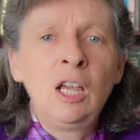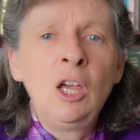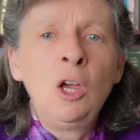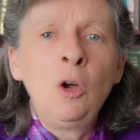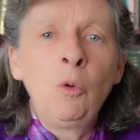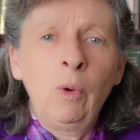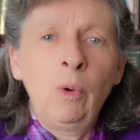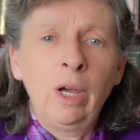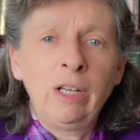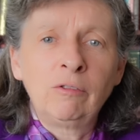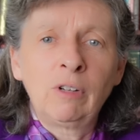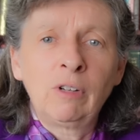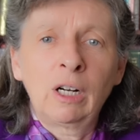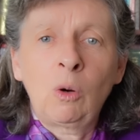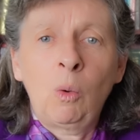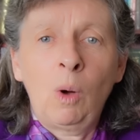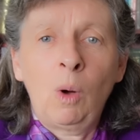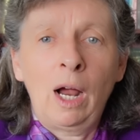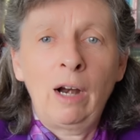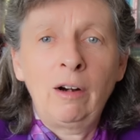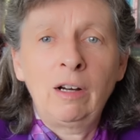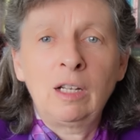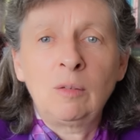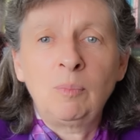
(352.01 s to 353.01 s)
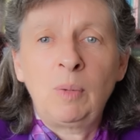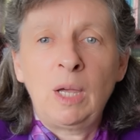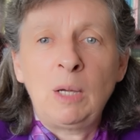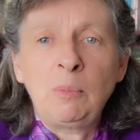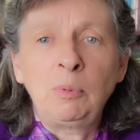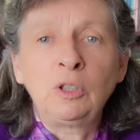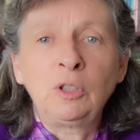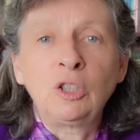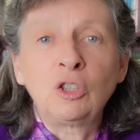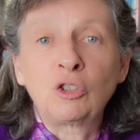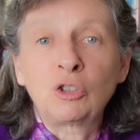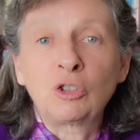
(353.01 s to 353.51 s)
when requiring people
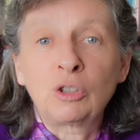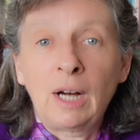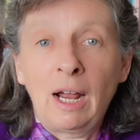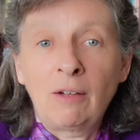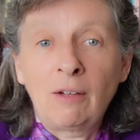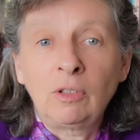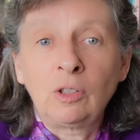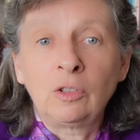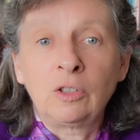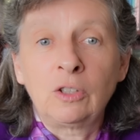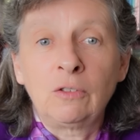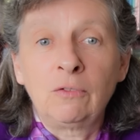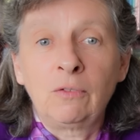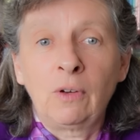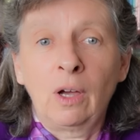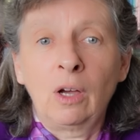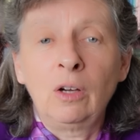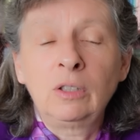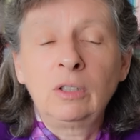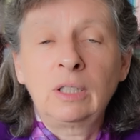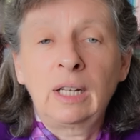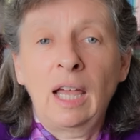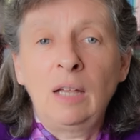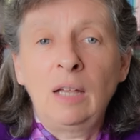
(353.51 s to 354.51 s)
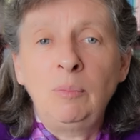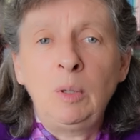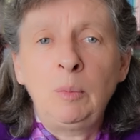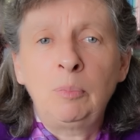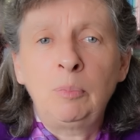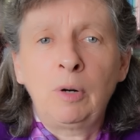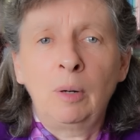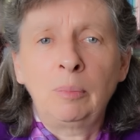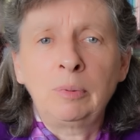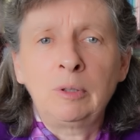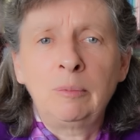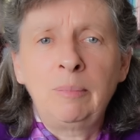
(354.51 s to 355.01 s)
to travel to vote can be
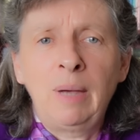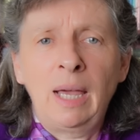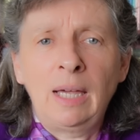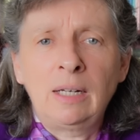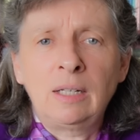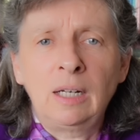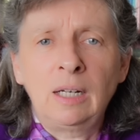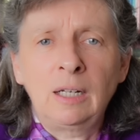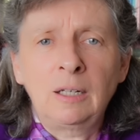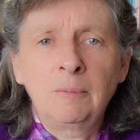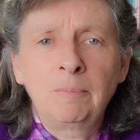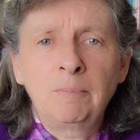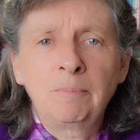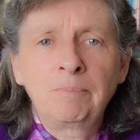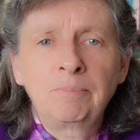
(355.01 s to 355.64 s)
problematic.